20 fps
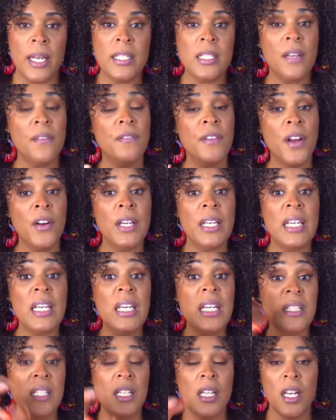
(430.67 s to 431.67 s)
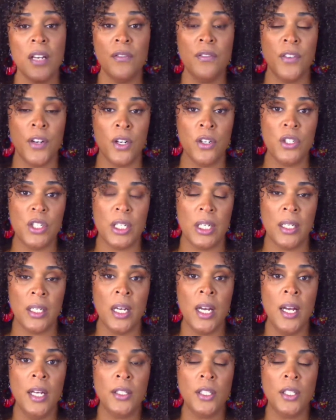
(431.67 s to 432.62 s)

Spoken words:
it's a very easy conversion